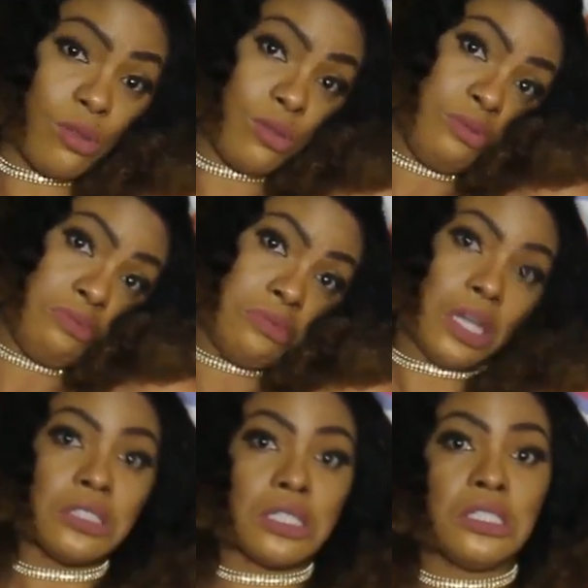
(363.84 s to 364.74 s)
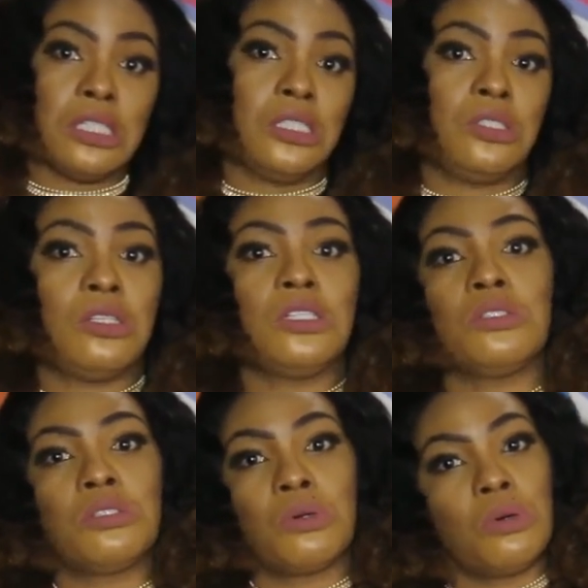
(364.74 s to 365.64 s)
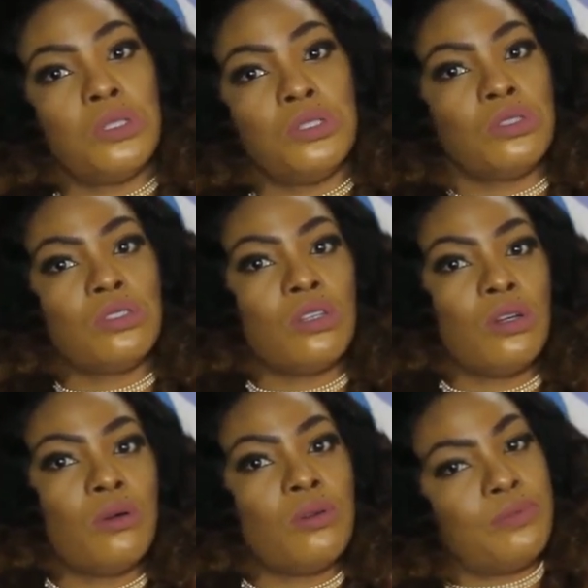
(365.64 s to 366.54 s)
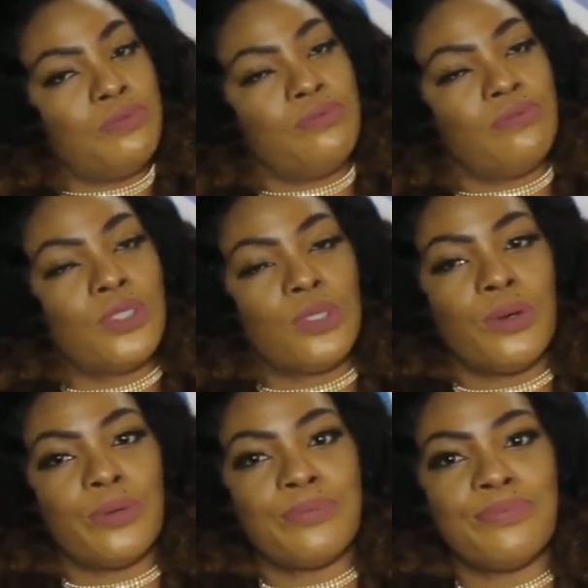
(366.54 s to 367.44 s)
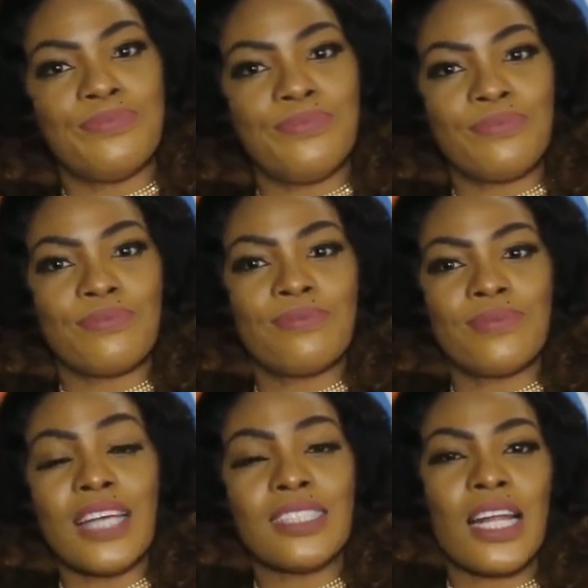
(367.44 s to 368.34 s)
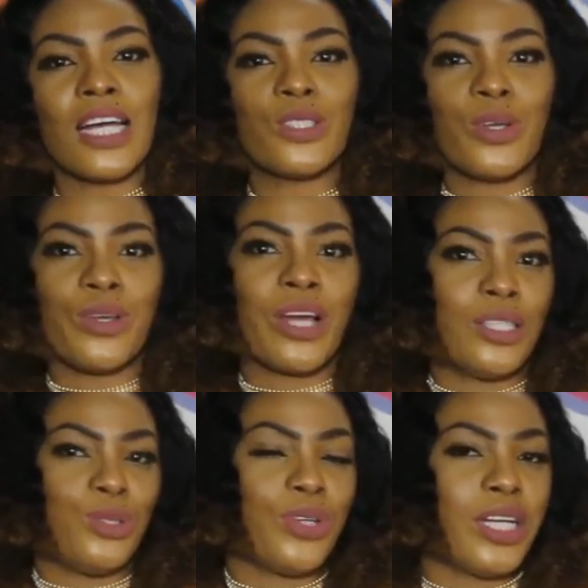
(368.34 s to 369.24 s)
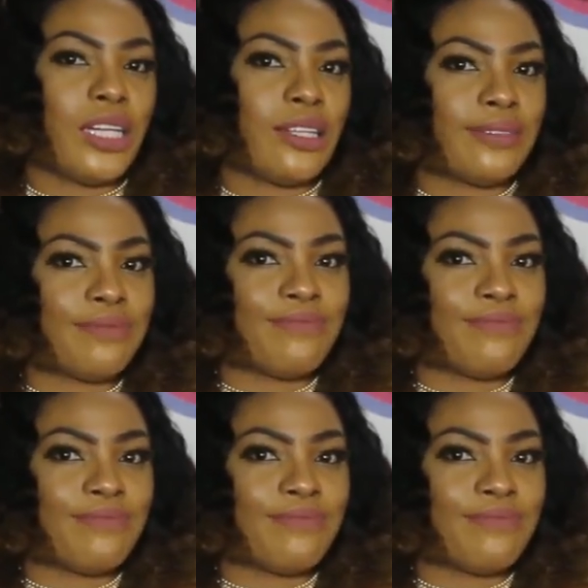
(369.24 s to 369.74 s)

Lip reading: all, Angelina Jolie used to go nude. So as an actor, you can do anything.